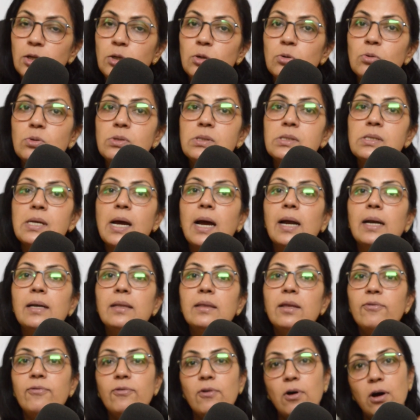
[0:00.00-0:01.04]
You
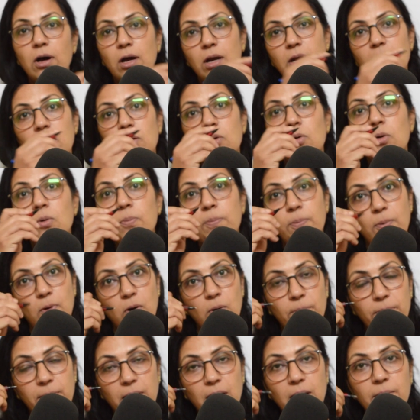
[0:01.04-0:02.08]
start the for loop,
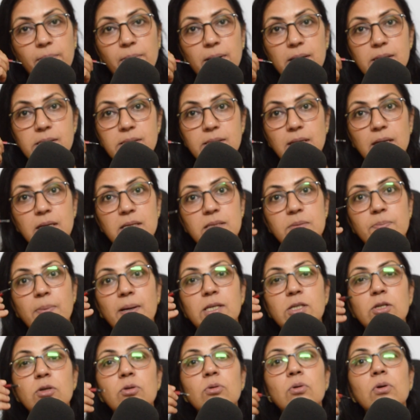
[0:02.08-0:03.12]
opening braces, but
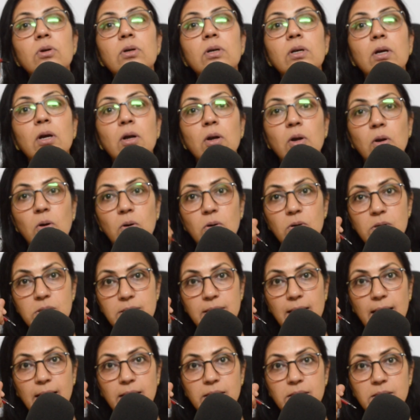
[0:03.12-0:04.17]
you don't close
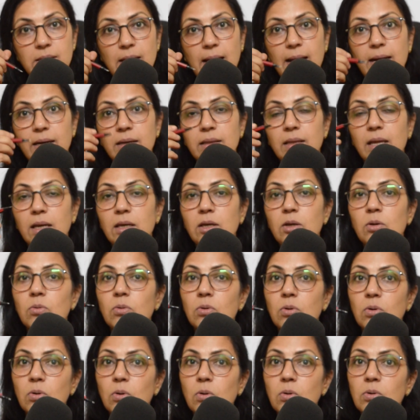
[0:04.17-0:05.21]
that, and then
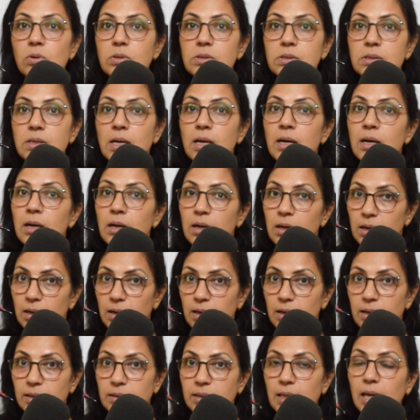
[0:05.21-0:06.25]
you close
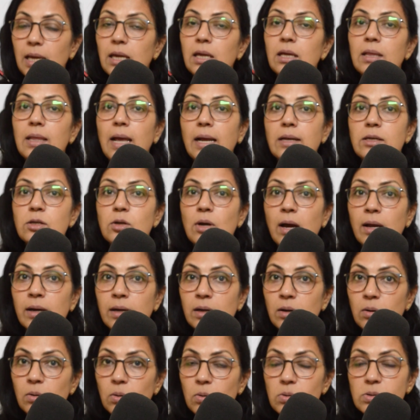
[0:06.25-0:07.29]
Uh, think that you are
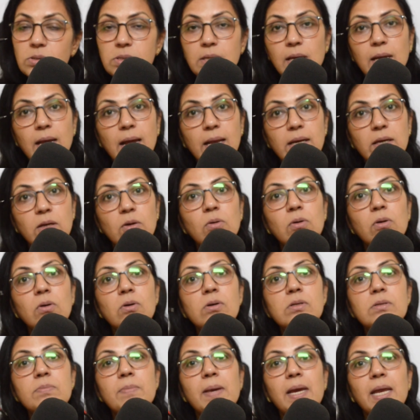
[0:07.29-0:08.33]
closing and you
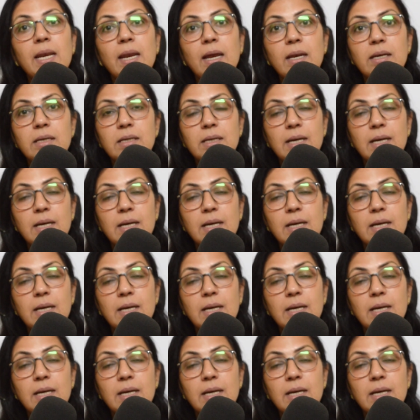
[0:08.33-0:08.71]
close main and